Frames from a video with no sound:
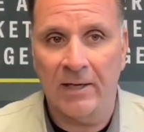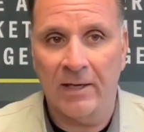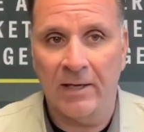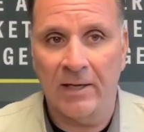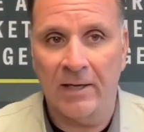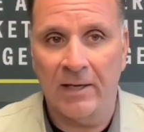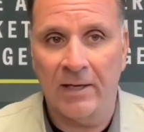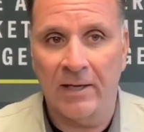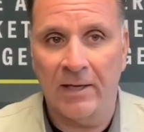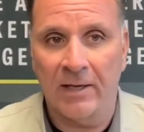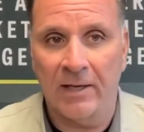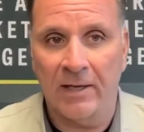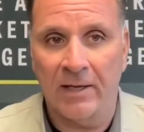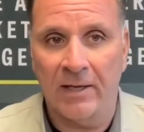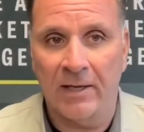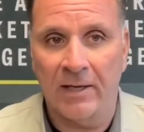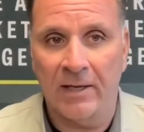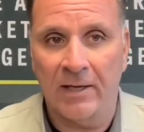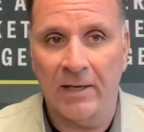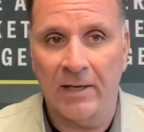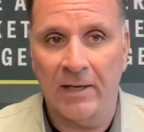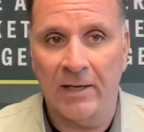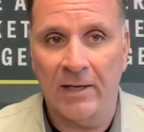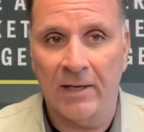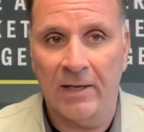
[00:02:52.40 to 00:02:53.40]

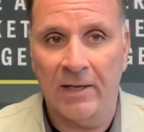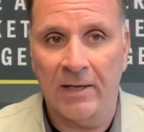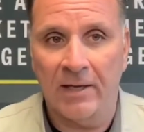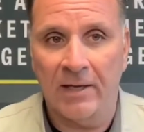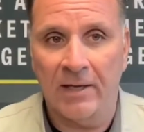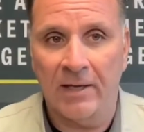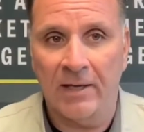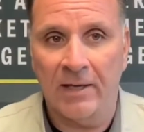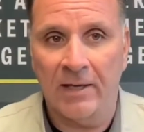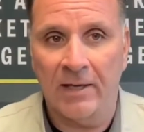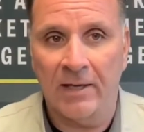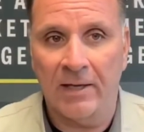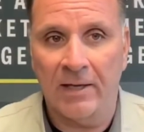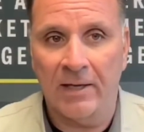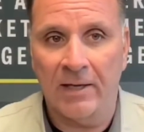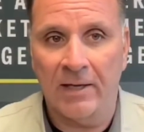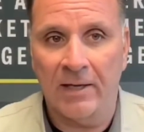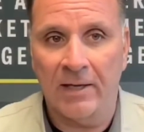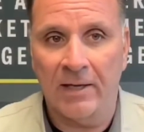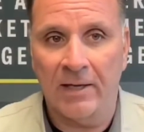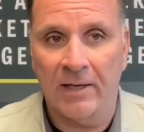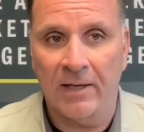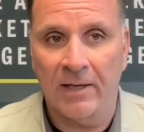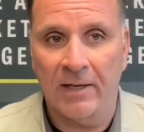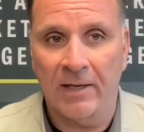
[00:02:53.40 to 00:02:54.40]
Ultimately, Google wants to
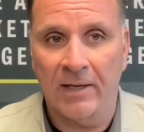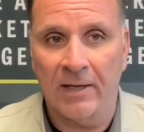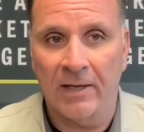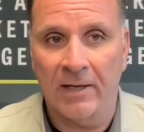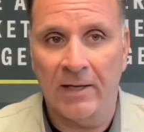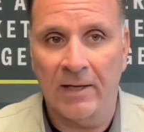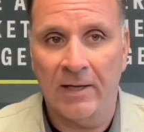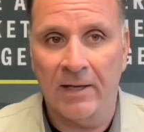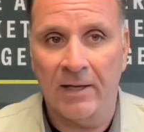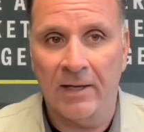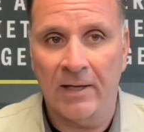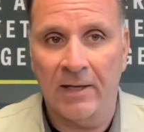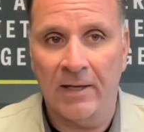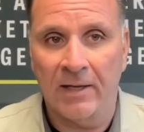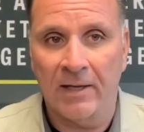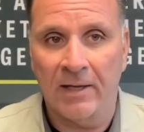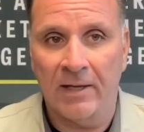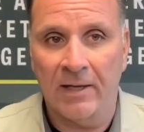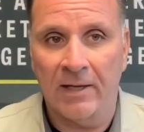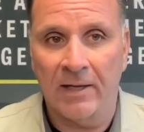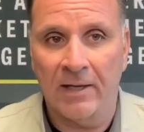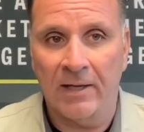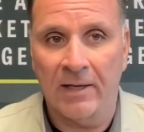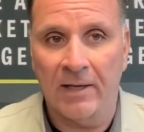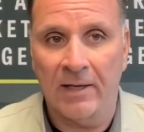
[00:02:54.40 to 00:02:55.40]
produce the best
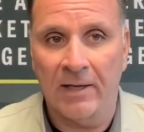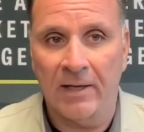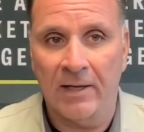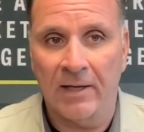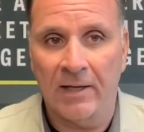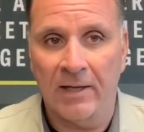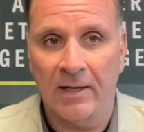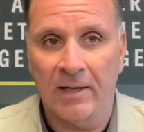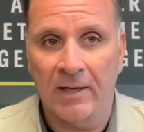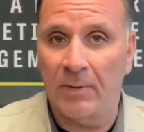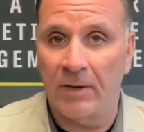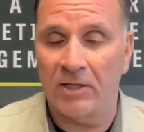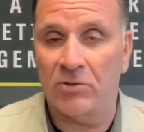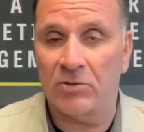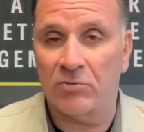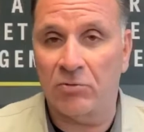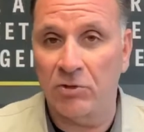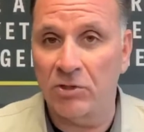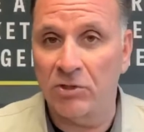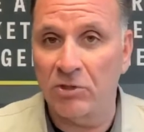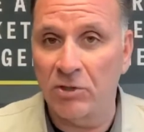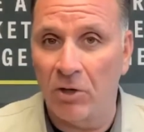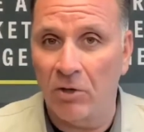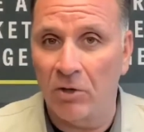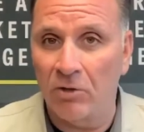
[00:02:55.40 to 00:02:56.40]
product and the best
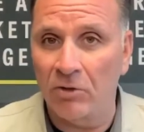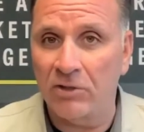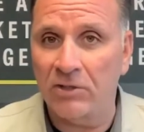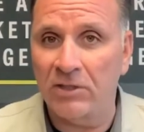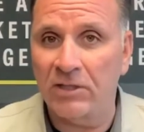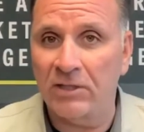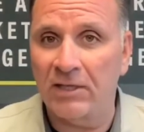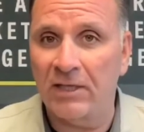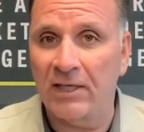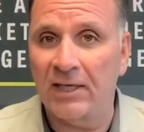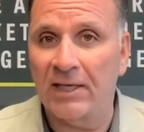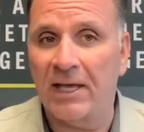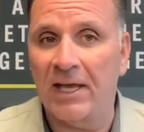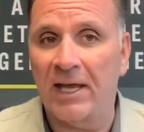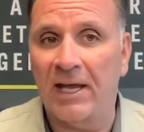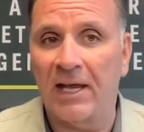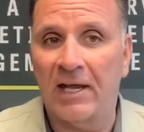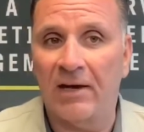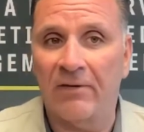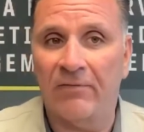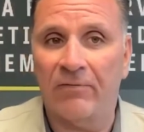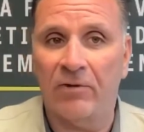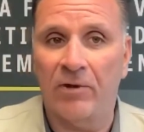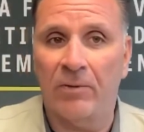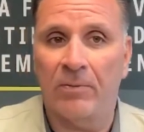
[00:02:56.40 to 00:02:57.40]
results that they can
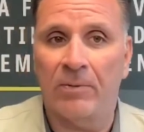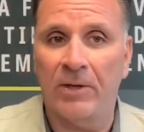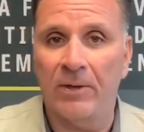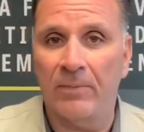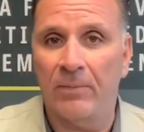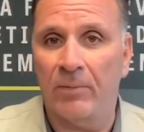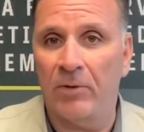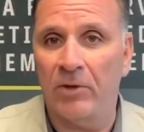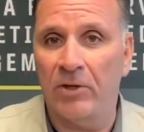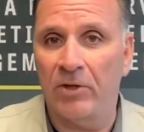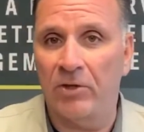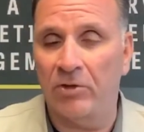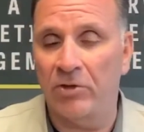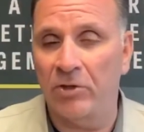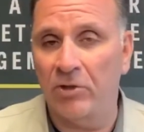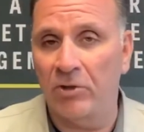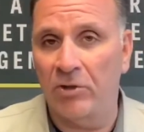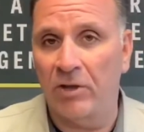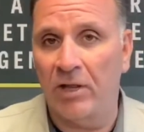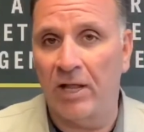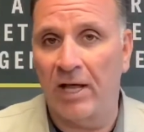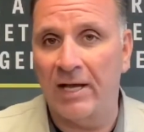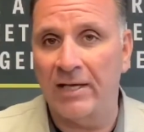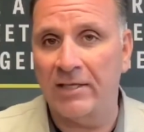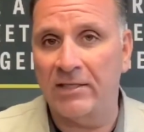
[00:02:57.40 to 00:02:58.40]
for the people that are
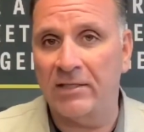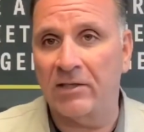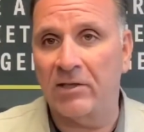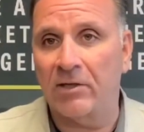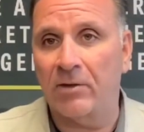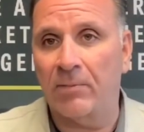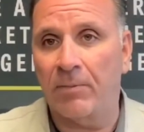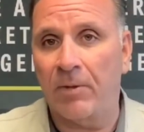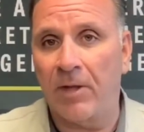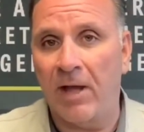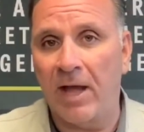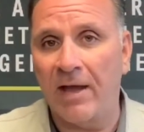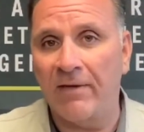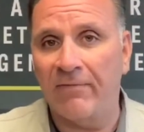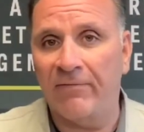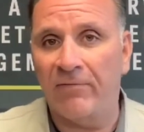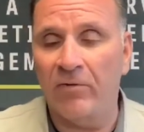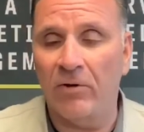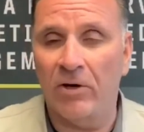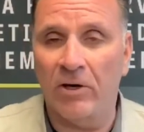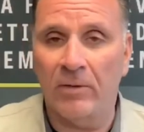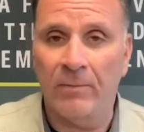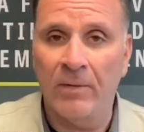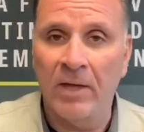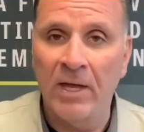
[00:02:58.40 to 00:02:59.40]
utilizing their
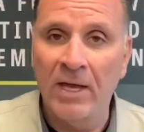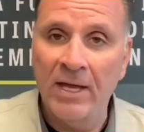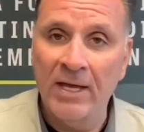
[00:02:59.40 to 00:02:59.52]
platform.